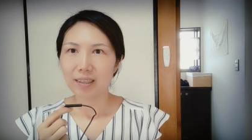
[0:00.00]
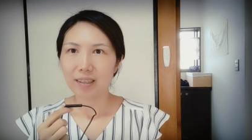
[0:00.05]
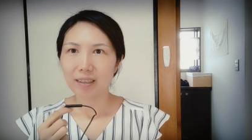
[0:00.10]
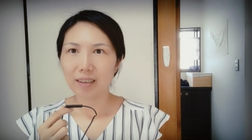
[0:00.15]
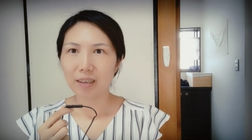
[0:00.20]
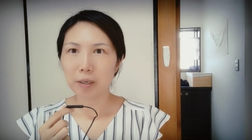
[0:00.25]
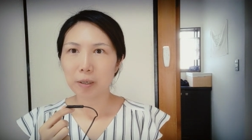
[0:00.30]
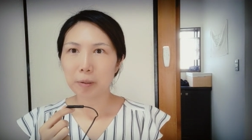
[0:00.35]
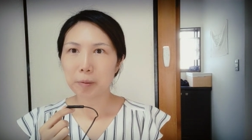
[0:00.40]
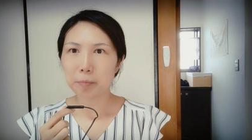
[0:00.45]

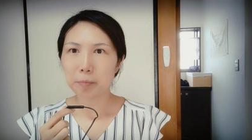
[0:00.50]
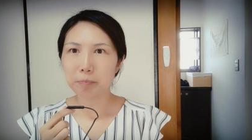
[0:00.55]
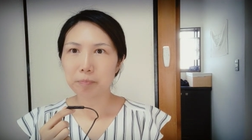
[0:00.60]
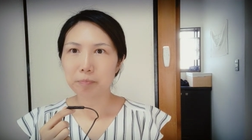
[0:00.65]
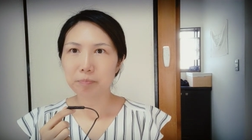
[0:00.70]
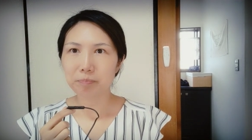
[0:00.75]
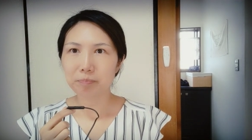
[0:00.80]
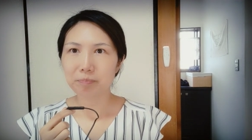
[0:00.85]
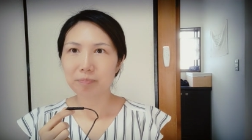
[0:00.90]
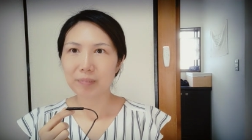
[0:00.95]

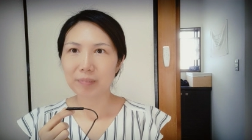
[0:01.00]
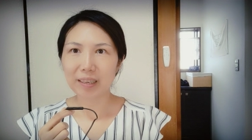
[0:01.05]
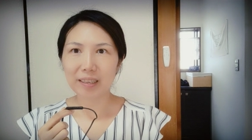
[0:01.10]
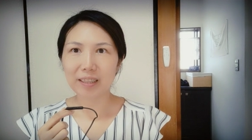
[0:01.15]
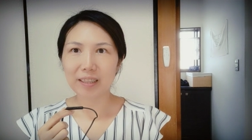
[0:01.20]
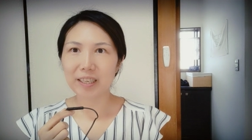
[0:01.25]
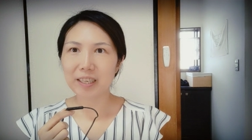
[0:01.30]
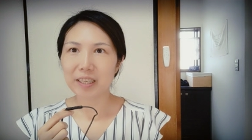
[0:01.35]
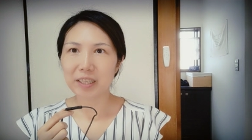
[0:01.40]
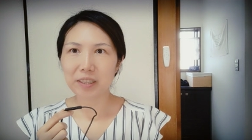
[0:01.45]
um, I
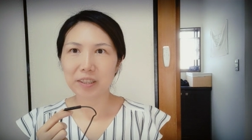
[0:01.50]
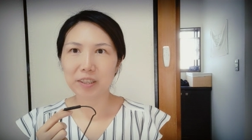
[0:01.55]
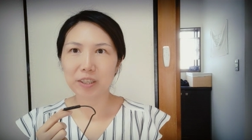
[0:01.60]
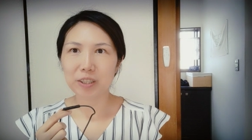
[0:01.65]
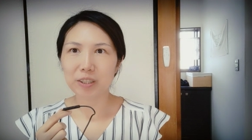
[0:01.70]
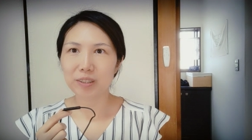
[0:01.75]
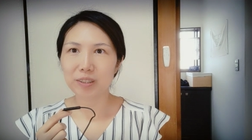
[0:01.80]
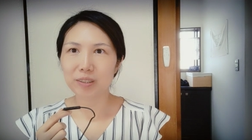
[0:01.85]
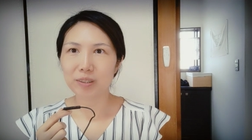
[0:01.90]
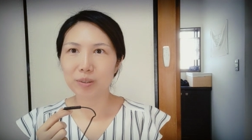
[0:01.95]
think
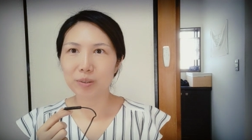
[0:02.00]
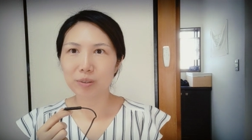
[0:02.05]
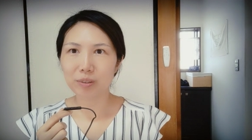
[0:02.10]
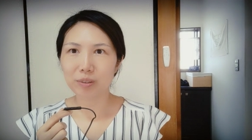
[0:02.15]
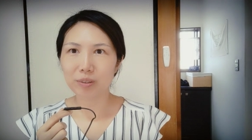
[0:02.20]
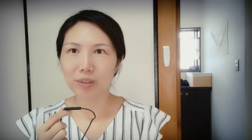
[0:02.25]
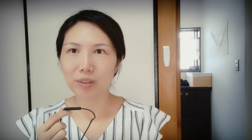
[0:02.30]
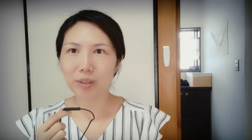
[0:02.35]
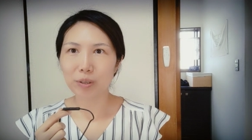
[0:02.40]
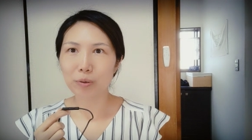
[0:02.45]
there's
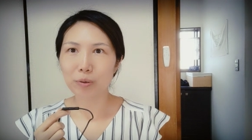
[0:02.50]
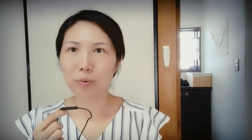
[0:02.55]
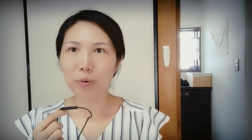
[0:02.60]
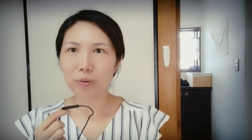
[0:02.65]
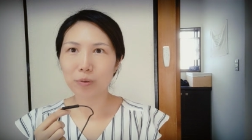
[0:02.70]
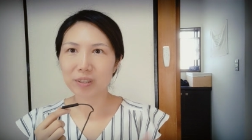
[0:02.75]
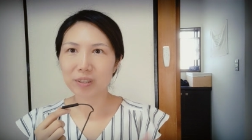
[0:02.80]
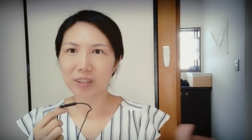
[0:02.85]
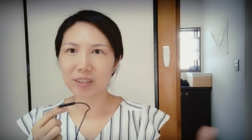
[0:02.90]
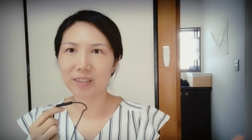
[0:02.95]
there
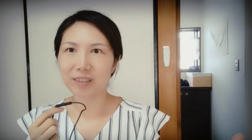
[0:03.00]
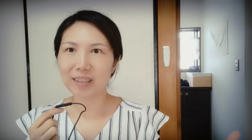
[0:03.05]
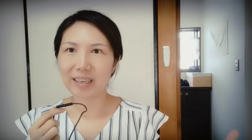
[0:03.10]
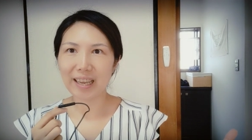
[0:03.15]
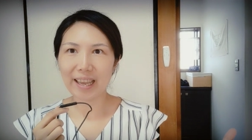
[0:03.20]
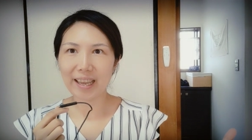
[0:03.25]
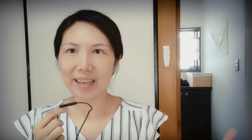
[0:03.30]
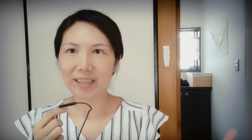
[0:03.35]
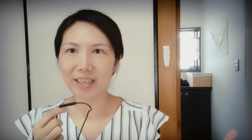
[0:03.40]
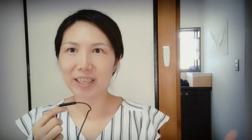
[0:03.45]
won't uh,
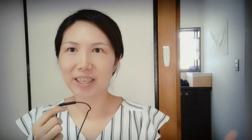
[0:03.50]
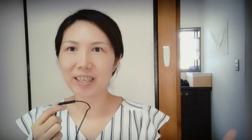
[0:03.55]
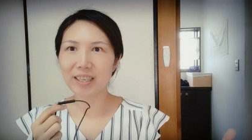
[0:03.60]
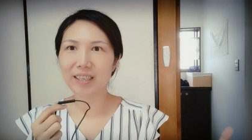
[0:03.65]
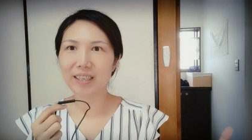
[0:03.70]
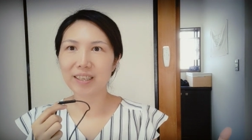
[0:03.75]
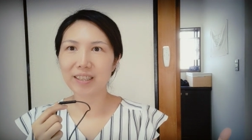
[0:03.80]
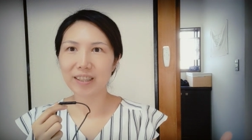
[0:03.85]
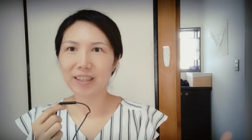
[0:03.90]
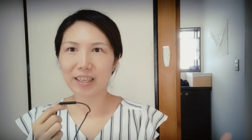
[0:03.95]

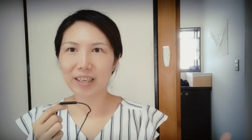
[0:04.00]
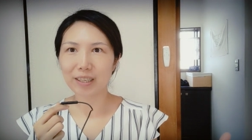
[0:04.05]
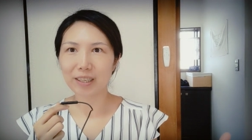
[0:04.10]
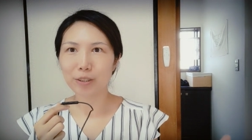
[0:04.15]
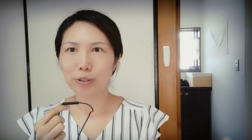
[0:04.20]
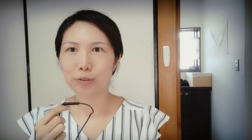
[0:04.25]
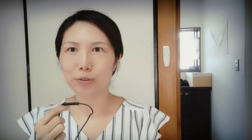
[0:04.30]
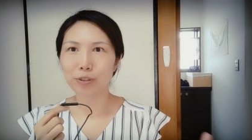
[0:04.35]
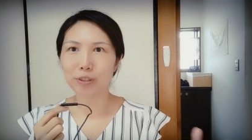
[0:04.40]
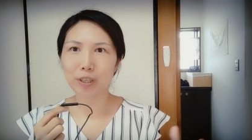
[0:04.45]
anything
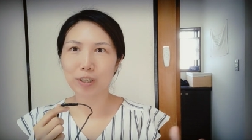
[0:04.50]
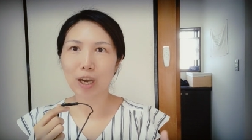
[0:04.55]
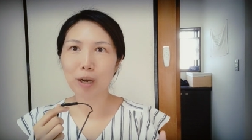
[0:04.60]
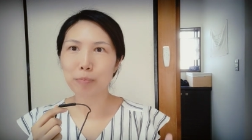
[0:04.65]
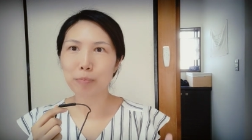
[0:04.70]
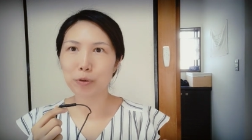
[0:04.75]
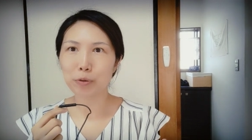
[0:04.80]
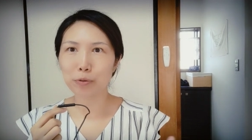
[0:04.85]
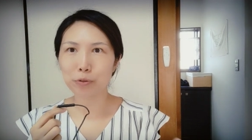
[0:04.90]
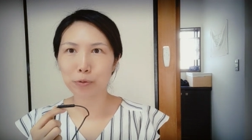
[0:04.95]
to stop
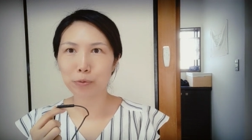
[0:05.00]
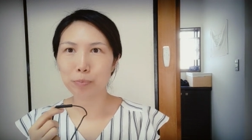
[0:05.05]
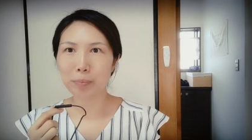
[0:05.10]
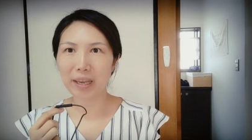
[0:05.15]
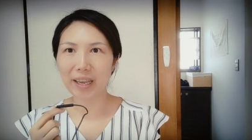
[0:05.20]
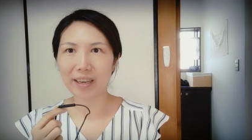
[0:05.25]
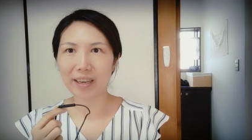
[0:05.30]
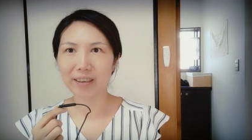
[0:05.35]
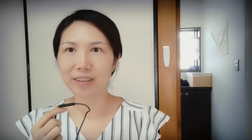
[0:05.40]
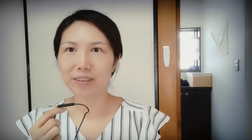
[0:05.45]
you to
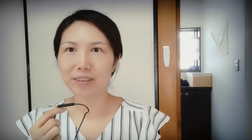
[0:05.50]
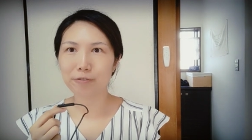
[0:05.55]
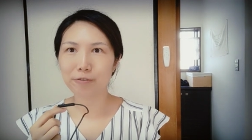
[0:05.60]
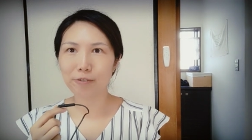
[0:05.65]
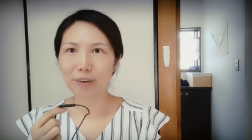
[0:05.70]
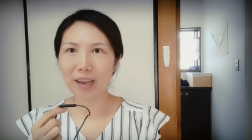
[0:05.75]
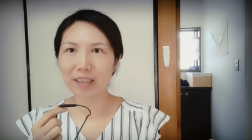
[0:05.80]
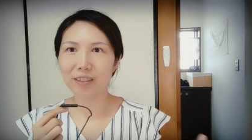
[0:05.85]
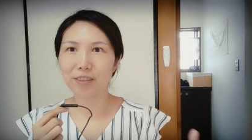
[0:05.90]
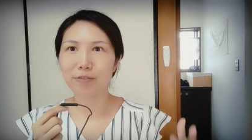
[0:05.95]
make
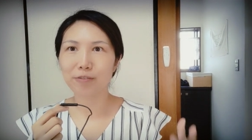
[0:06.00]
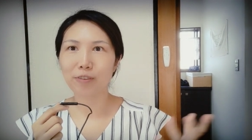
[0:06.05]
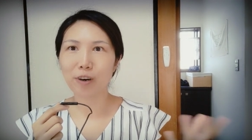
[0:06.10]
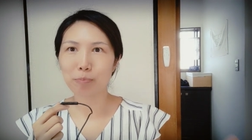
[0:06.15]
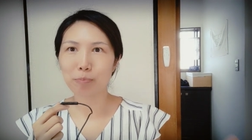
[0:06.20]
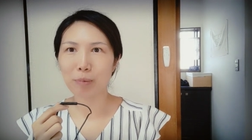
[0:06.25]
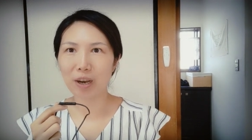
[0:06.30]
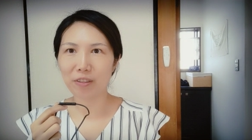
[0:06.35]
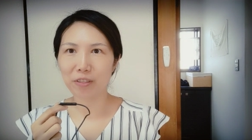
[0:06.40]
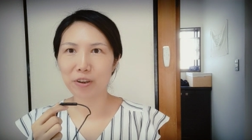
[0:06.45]
friends from
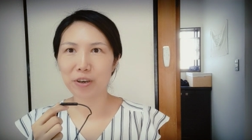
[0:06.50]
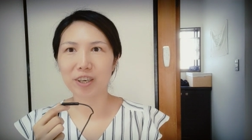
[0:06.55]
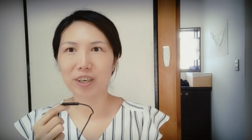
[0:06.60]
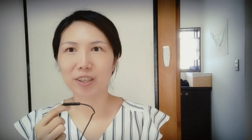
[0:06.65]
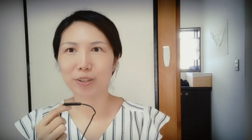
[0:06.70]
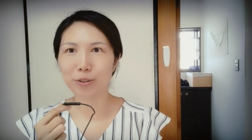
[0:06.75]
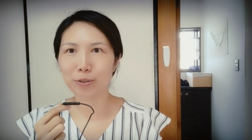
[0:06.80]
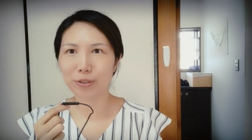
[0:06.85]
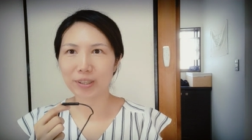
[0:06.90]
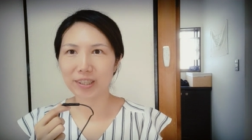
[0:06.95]
other
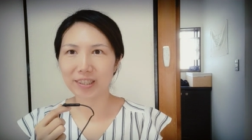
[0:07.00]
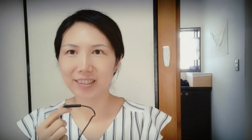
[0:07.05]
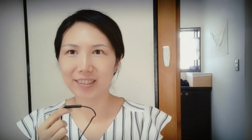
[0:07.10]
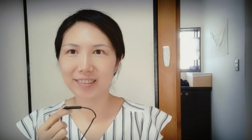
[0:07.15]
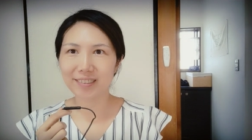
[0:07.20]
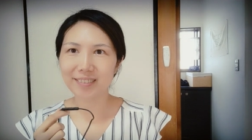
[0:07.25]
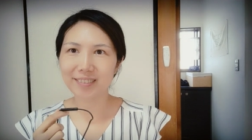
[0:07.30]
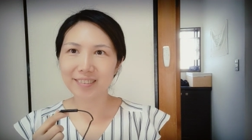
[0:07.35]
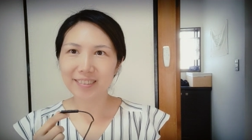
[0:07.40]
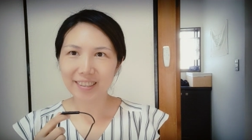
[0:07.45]
countries.
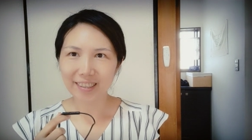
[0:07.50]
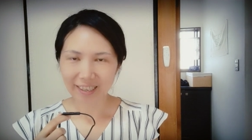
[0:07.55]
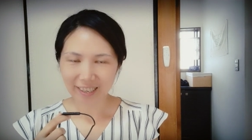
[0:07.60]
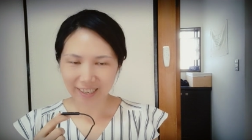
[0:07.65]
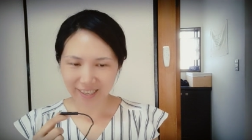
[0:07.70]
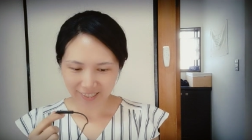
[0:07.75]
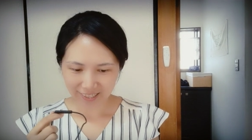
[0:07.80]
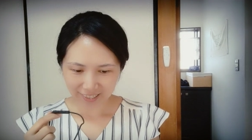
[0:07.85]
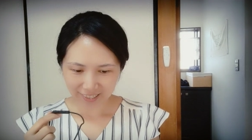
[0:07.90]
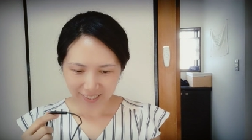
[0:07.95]

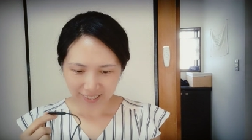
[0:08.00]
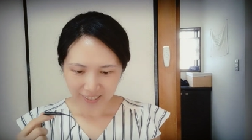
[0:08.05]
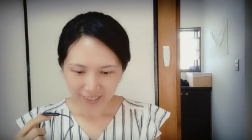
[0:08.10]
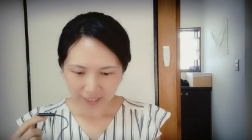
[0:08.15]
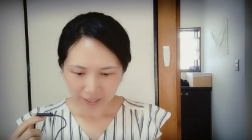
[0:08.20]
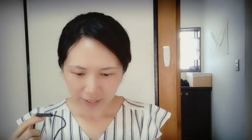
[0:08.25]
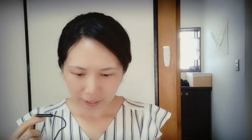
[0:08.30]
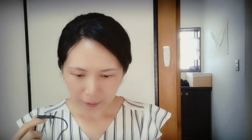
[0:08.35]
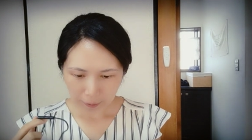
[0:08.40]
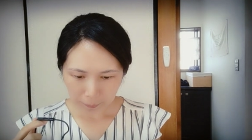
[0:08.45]

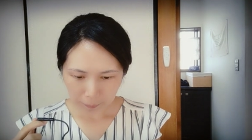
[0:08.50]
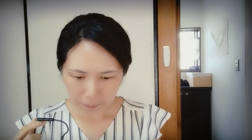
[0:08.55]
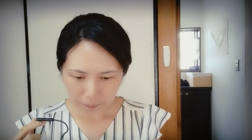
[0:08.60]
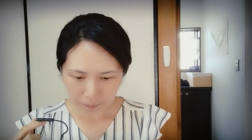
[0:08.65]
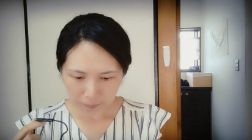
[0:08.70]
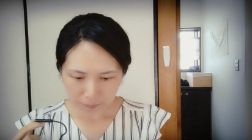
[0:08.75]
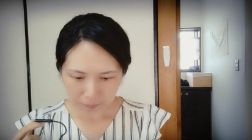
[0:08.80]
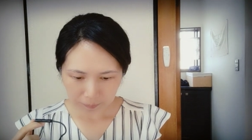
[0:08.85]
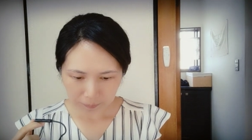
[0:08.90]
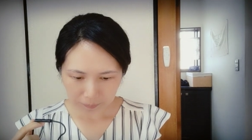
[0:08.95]

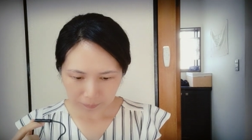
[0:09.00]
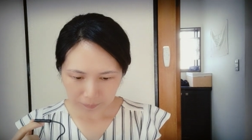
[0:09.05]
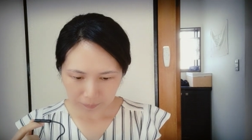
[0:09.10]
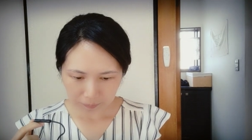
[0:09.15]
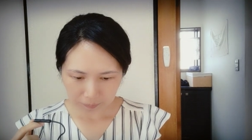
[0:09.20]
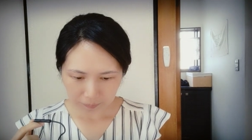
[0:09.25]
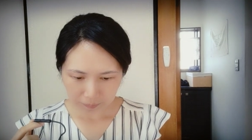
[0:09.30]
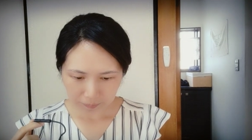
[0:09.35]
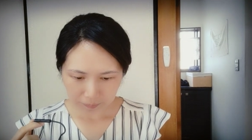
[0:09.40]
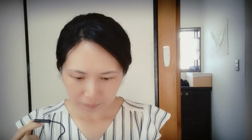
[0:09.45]
Um,
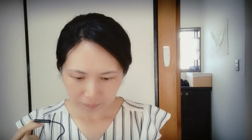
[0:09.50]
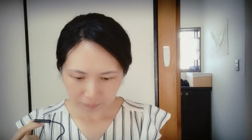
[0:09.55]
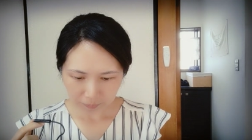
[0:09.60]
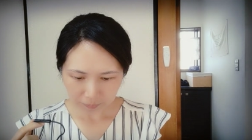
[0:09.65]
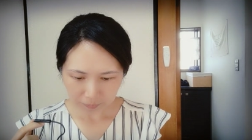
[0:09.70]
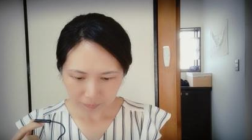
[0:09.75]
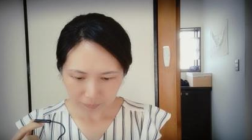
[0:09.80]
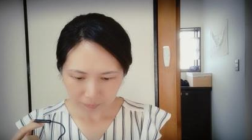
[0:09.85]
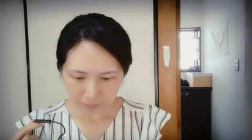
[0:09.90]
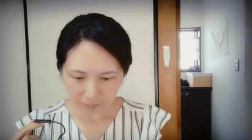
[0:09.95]

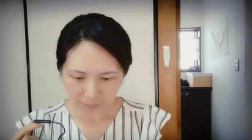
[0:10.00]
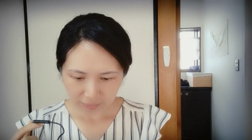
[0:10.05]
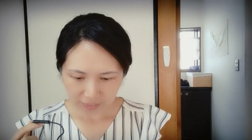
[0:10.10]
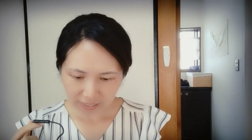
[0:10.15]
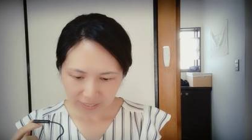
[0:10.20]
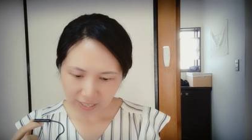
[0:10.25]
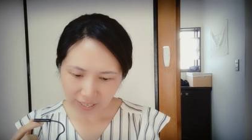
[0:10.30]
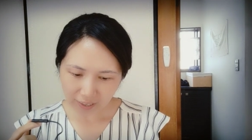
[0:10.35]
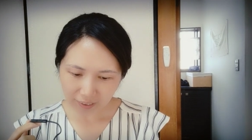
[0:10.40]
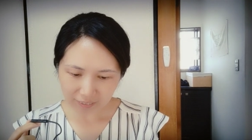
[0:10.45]

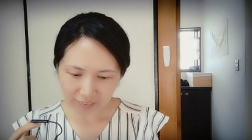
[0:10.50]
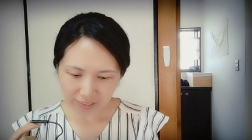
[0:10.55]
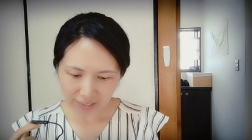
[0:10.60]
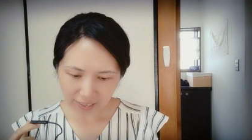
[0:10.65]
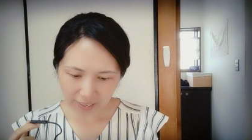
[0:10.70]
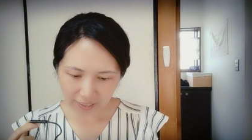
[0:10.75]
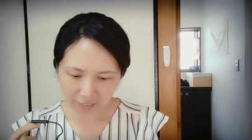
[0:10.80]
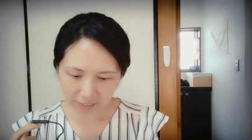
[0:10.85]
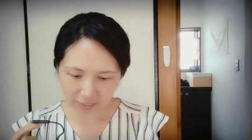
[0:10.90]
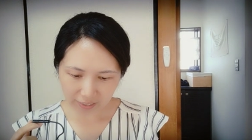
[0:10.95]
yeah,
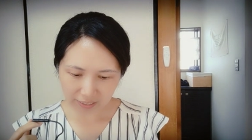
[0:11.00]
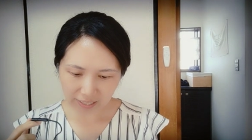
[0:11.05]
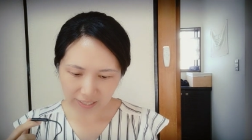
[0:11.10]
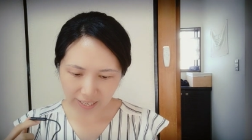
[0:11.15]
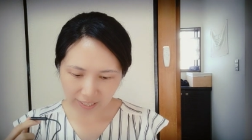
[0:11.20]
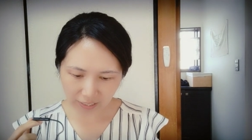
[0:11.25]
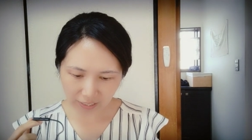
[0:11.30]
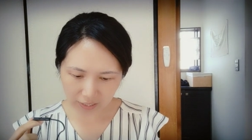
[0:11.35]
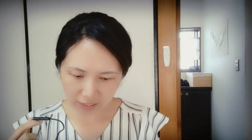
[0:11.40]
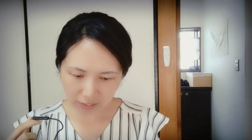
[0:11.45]
and the
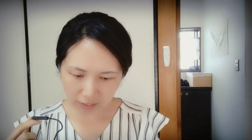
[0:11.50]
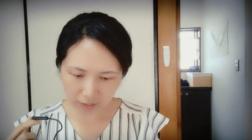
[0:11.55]
next